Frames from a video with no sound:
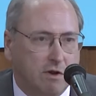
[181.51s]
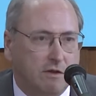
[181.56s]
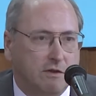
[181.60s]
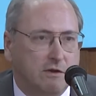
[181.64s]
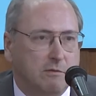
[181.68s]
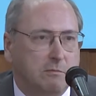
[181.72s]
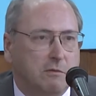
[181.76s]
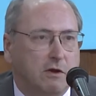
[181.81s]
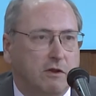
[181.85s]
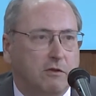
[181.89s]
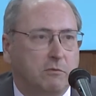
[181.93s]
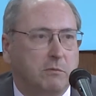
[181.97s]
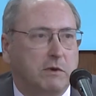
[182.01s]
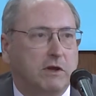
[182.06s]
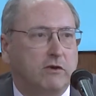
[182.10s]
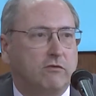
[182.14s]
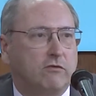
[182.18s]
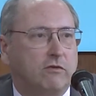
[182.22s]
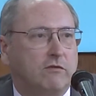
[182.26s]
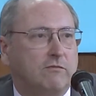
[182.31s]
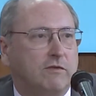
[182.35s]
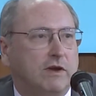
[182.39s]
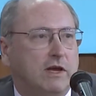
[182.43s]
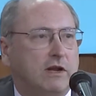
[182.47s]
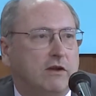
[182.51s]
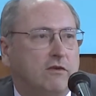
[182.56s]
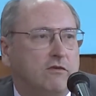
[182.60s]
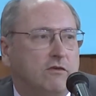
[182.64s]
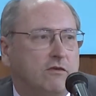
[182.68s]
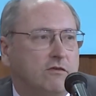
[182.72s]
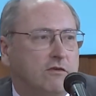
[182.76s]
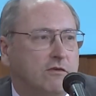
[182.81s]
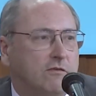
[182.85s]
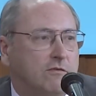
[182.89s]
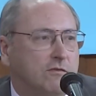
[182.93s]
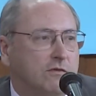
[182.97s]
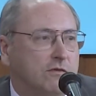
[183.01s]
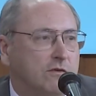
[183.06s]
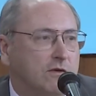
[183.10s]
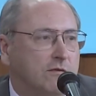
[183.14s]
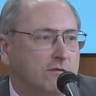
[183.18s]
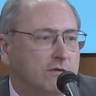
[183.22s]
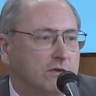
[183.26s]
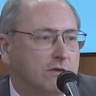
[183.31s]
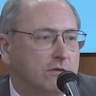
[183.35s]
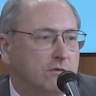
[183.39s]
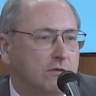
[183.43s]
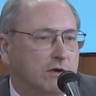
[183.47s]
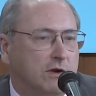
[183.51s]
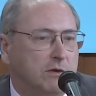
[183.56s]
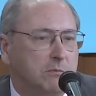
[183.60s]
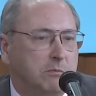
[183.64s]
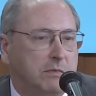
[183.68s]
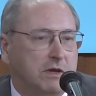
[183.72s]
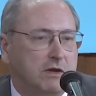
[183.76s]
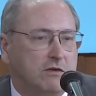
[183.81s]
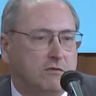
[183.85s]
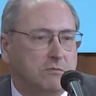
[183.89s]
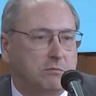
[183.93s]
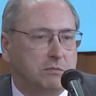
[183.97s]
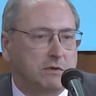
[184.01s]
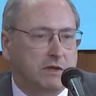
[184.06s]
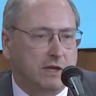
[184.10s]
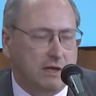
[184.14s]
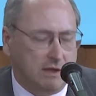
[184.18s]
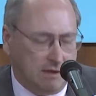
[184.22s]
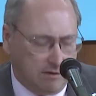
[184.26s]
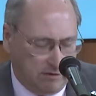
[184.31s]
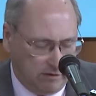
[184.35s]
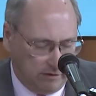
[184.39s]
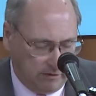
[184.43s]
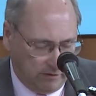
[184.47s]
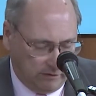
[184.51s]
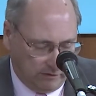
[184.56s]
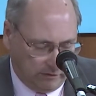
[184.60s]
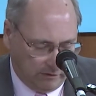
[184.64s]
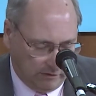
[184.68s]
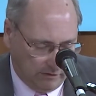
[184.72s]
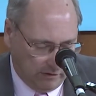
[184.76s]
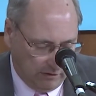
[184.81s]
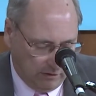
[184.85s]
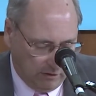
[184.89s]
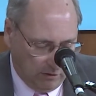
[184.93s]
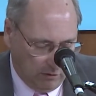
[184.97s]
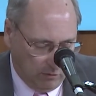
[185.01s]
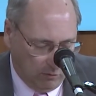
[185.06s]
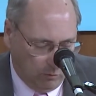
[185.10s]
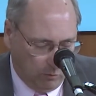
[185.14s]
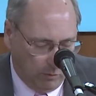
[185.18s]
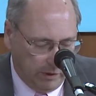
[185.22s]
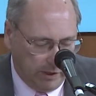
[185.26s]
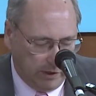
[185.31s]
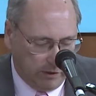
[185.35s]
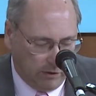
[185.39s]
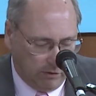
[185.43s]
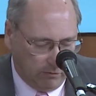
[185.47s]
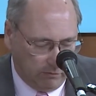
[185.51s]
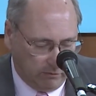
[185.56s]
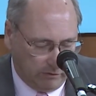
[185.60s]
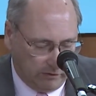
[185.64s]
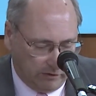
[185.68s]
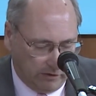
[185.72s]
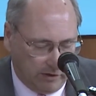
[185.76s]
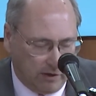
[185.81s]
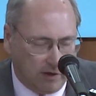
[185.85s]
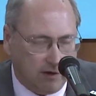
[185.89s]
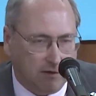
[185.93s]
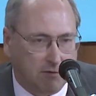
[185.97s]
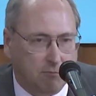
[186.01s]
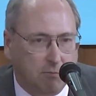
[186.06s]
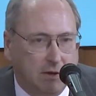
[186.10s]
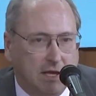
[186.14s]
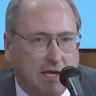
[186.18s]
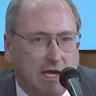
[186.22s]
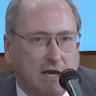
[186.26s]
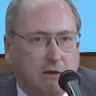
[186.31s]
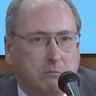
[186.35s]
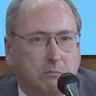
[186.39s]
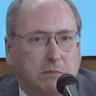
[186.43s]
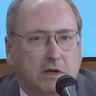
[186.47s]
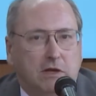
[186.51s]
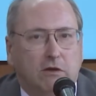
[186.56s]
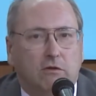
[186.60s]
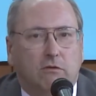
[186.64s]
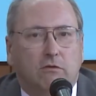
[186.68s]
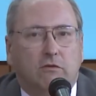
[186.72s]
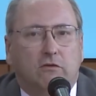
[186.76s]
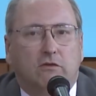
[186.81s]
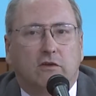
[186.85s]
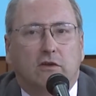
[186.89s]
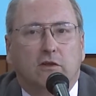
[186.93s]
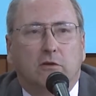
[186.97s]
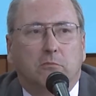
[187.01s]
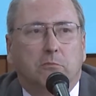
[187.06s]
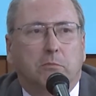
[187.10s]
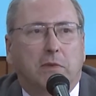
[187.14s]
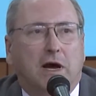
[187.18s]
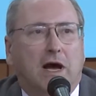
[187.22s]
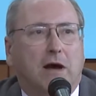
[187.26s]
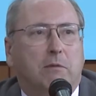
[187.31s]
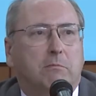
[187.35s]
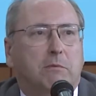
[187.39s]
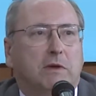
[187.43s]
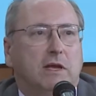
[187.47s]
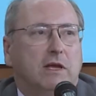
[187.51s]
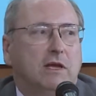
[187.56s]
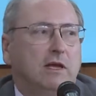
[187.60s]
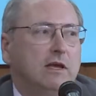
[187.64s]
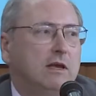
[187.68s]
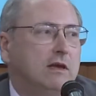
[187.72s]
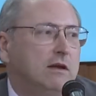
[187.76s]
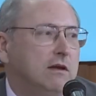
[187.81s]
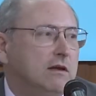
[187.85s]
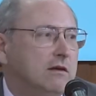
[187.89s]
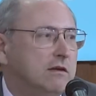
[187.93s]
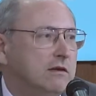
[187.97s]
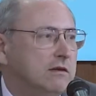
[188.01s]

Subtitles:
of the other major advantages of a thorium-based plant is we can't be used in the bomb making.